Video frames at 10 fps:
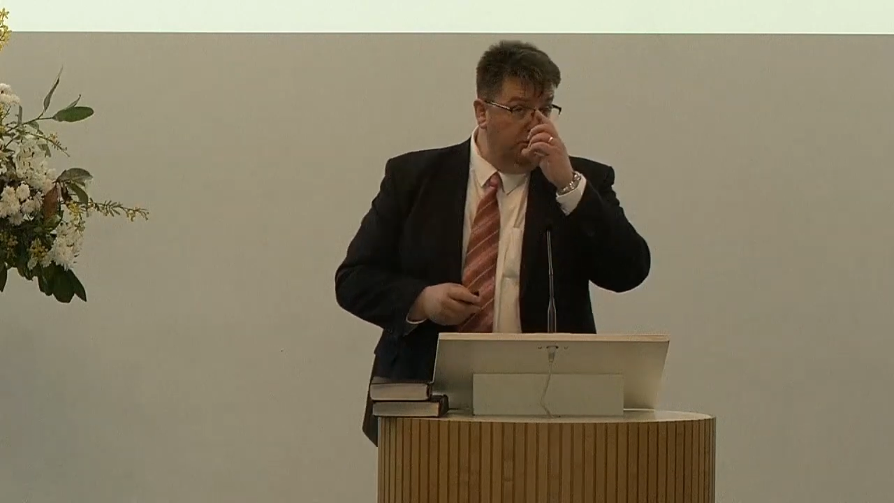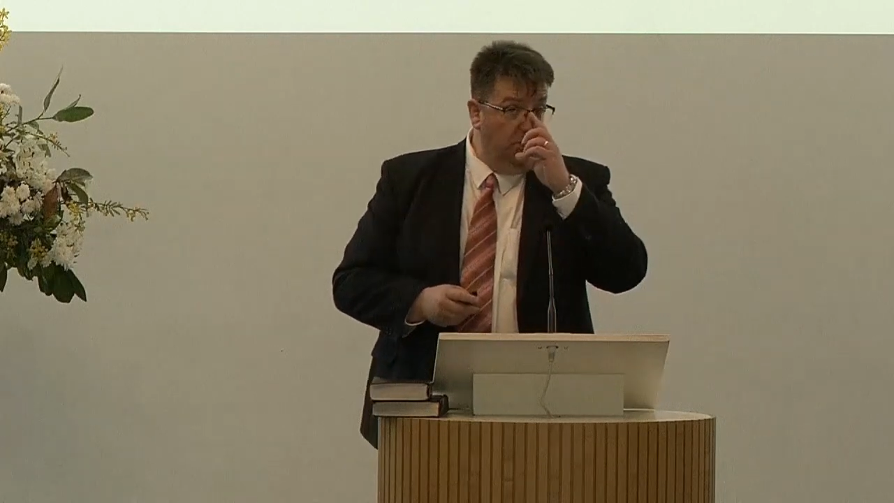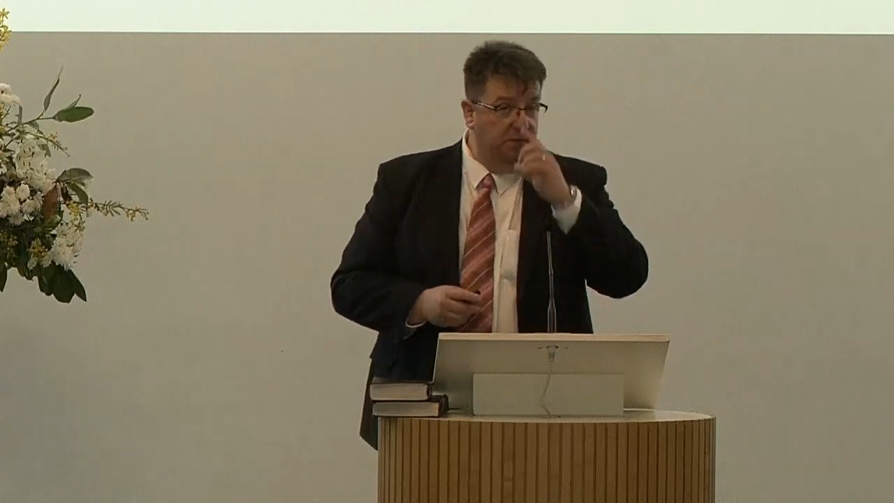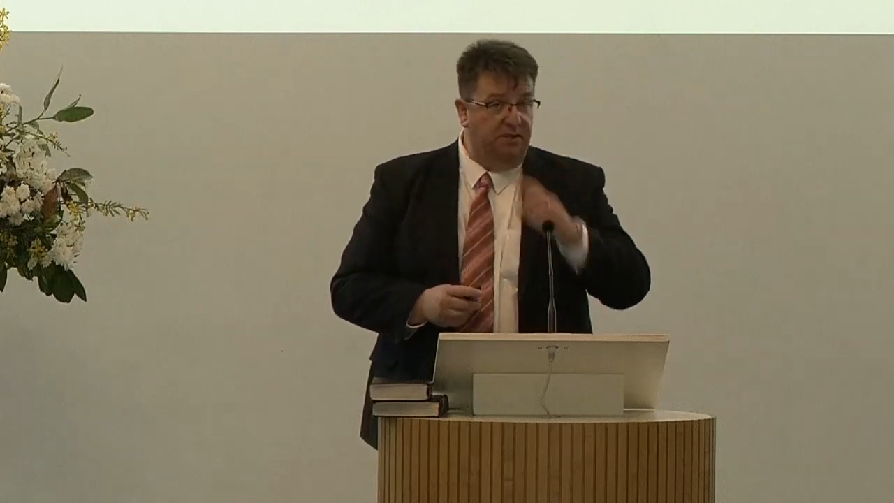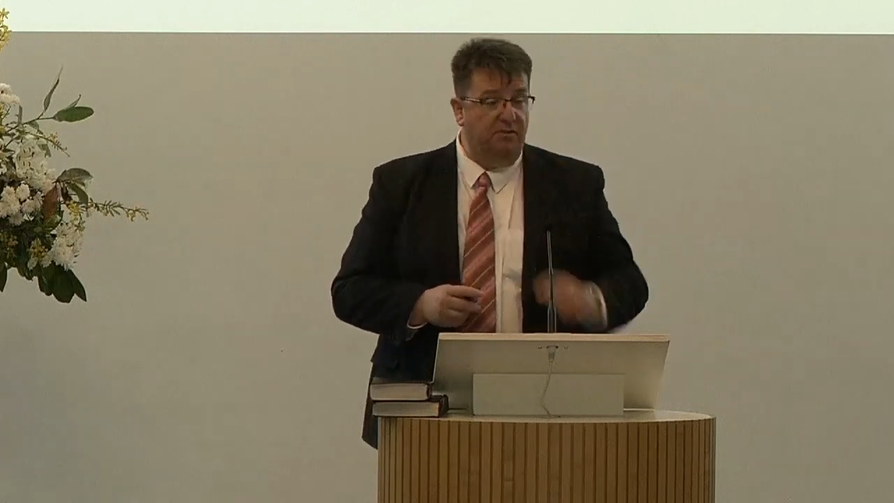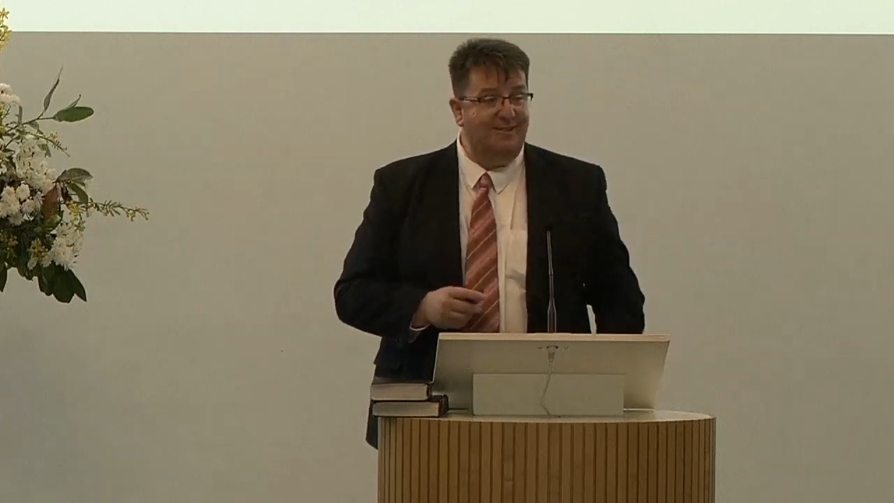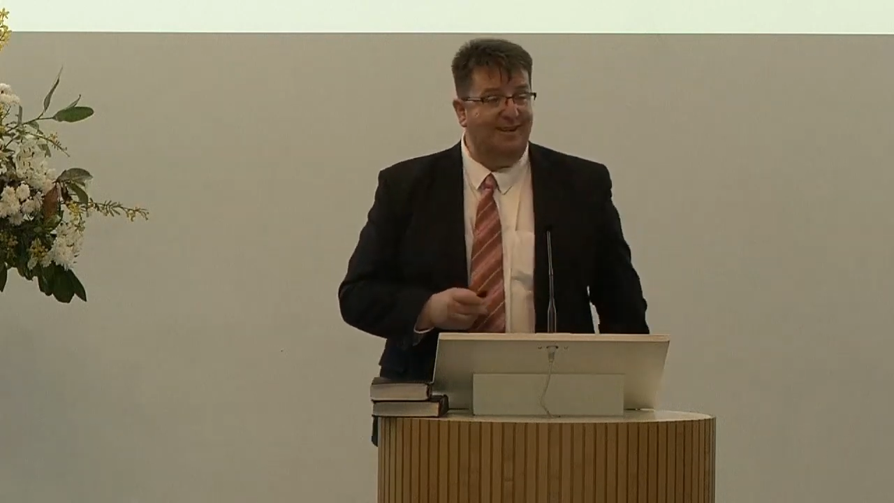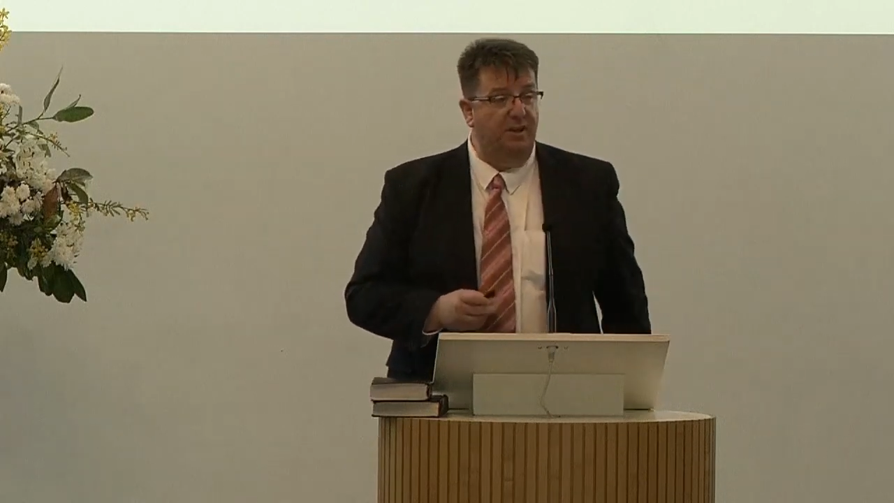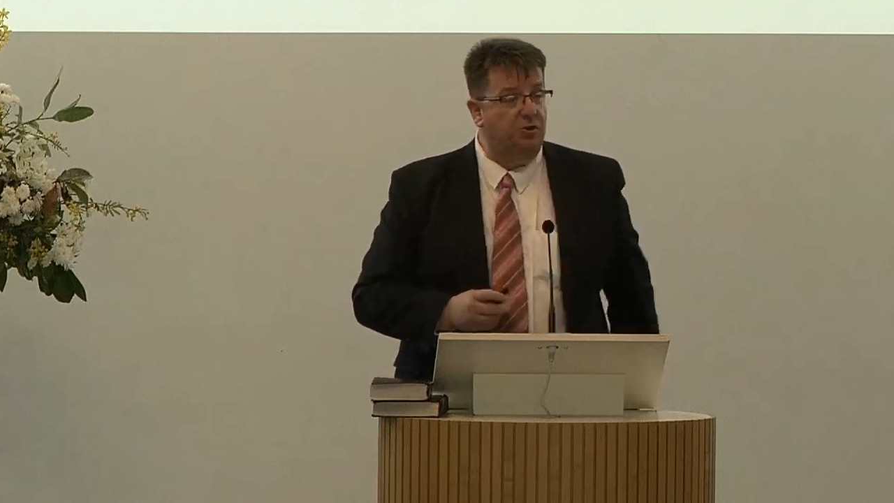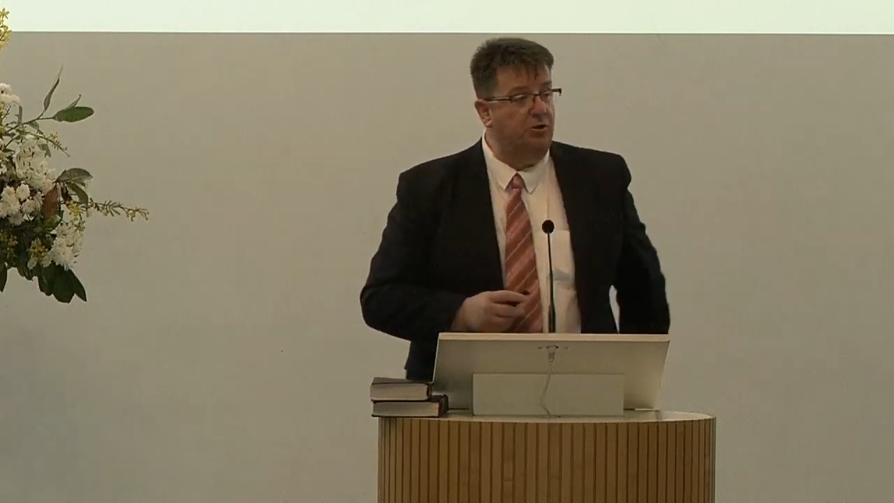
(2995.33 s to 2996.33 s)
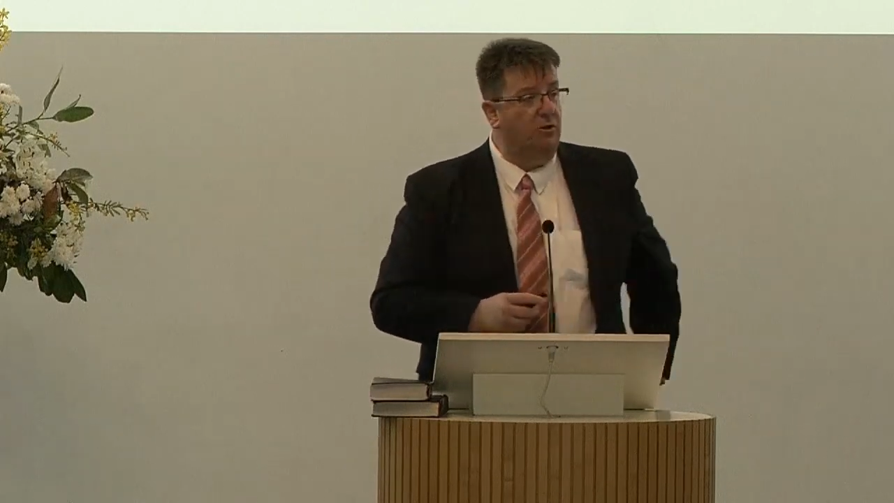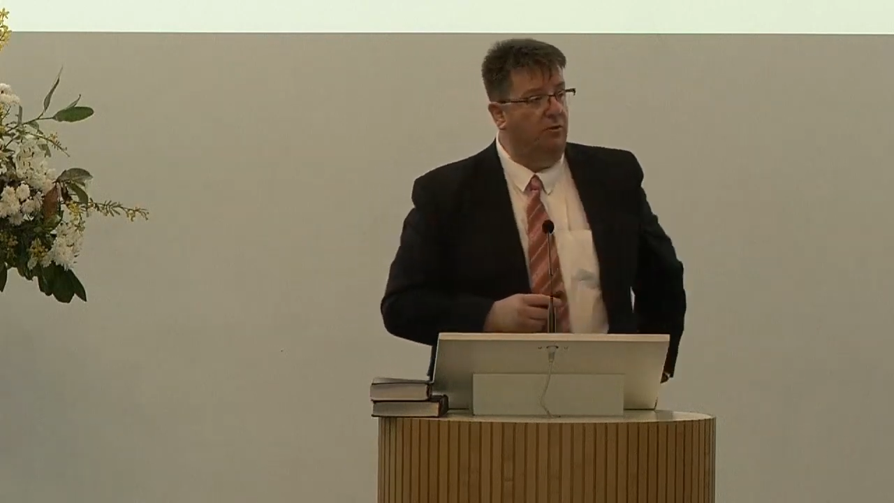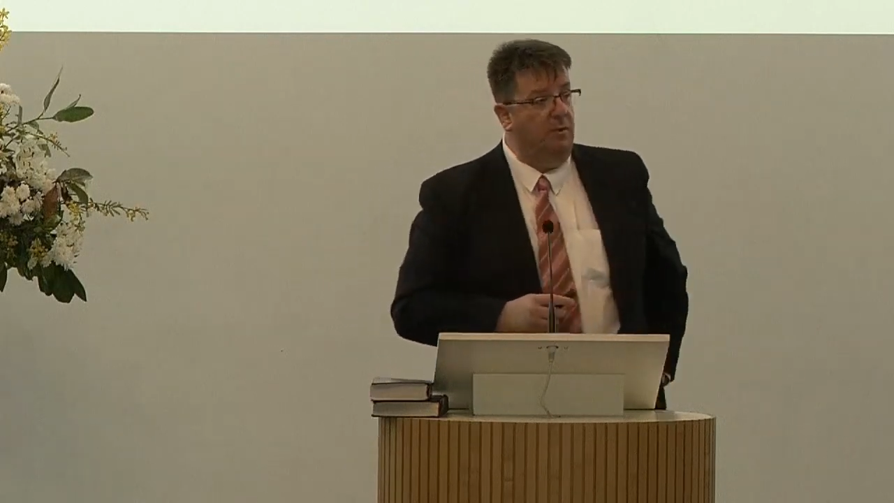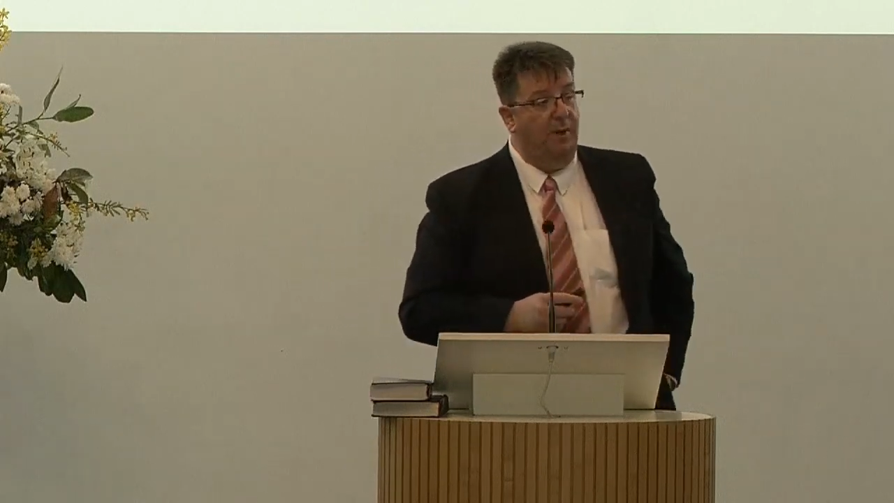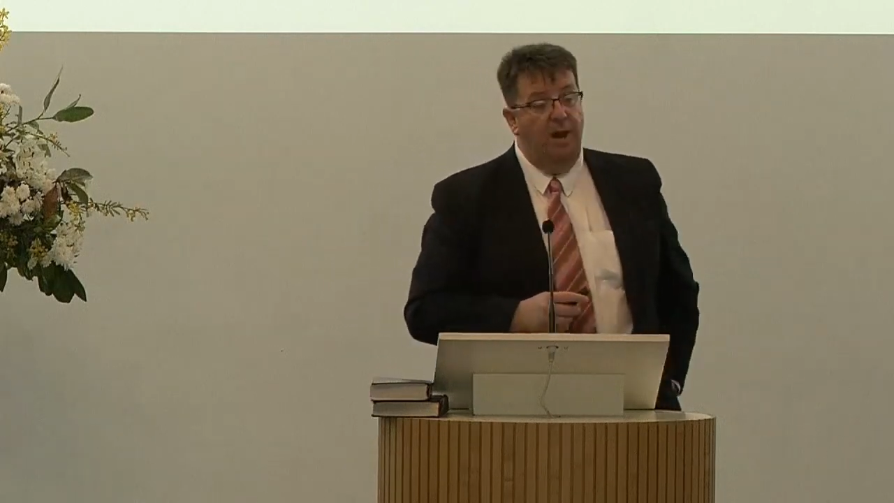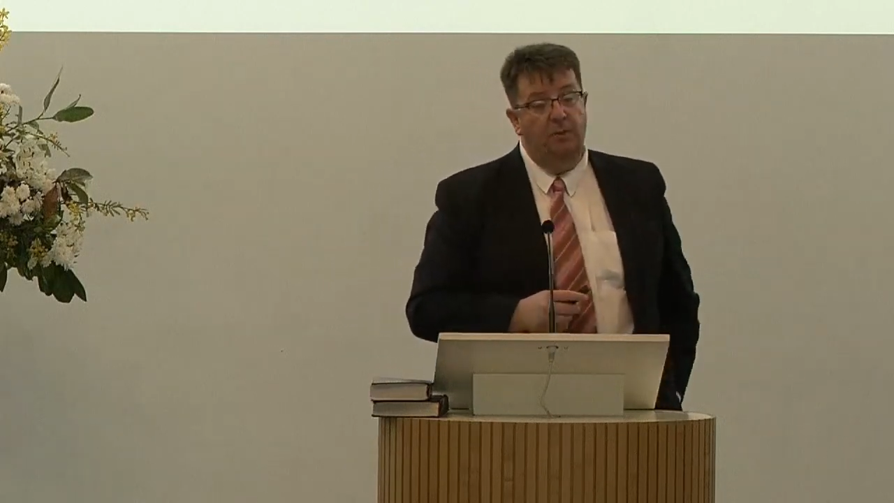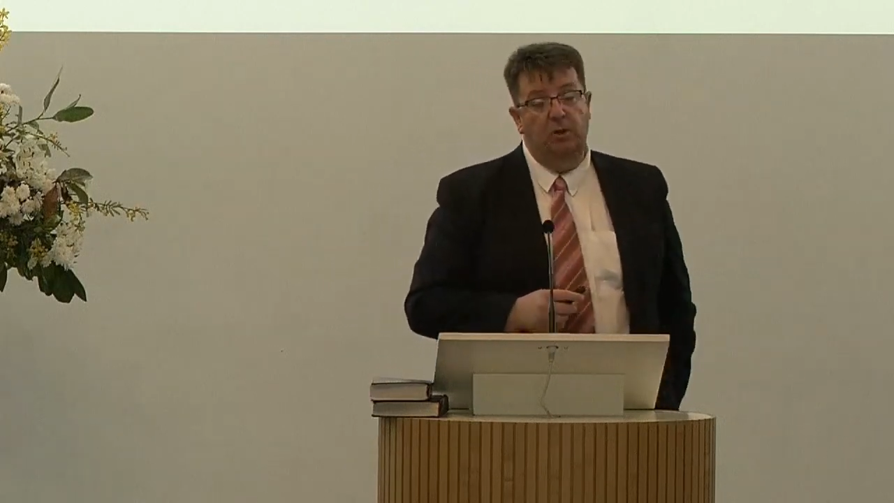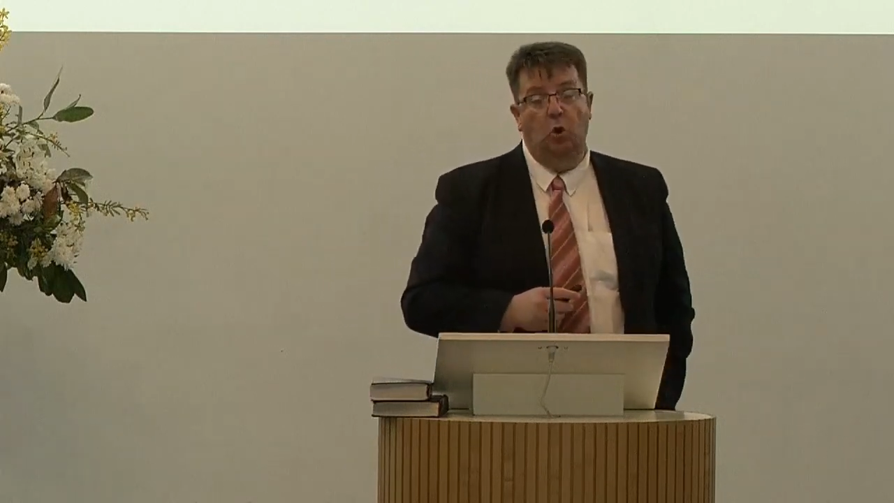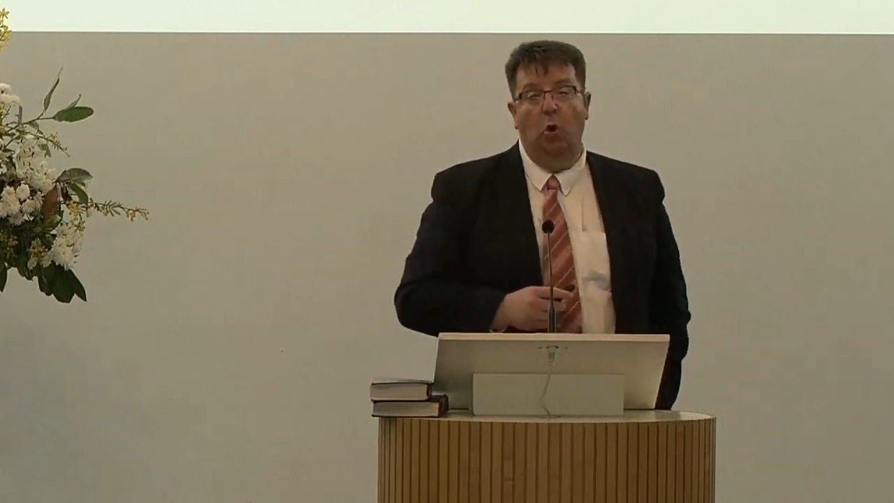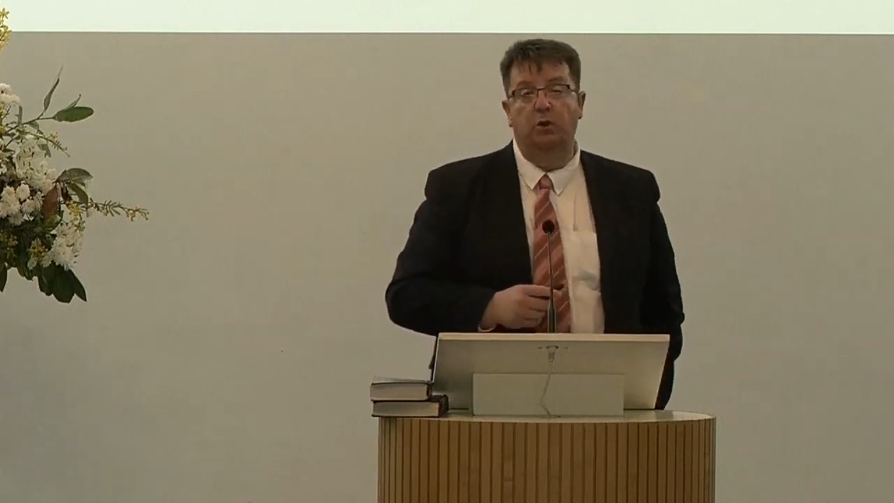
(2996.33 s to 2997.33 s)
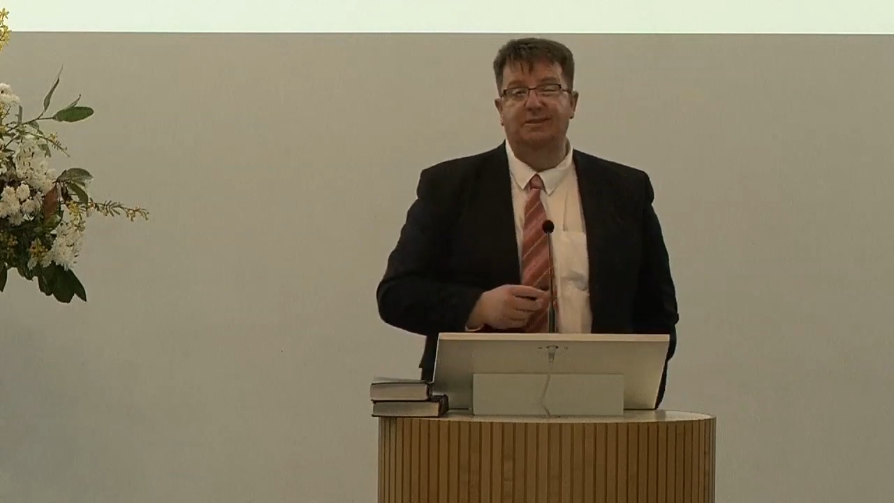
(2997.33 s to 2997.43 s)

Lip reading: of the translation of the Bible called